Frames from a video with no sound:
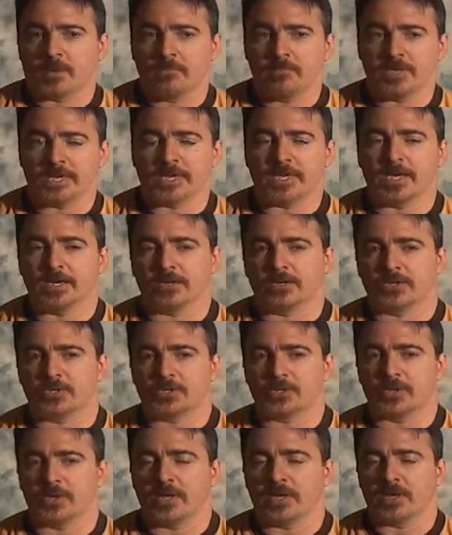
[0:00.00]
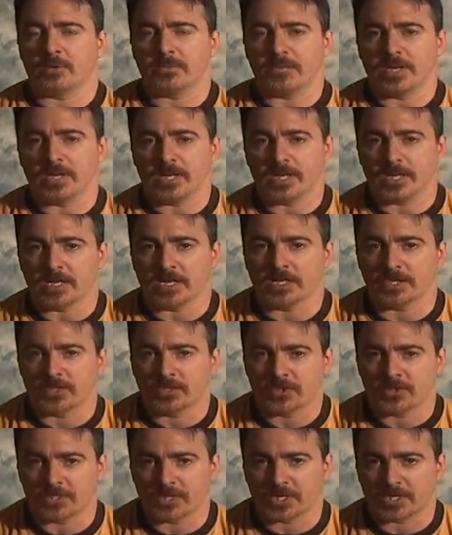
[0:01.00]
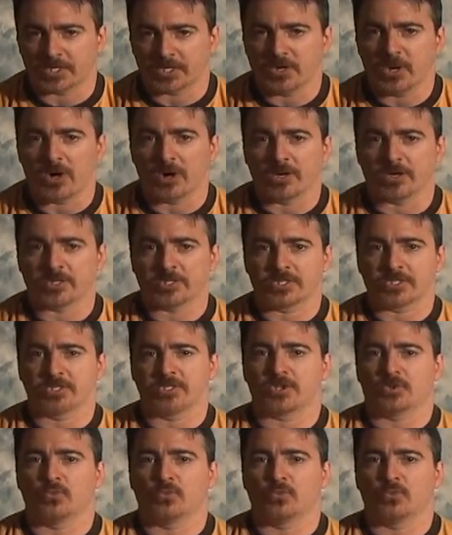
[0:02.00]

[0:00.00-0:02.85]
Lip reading: beginner to intermediate acoustic guitarists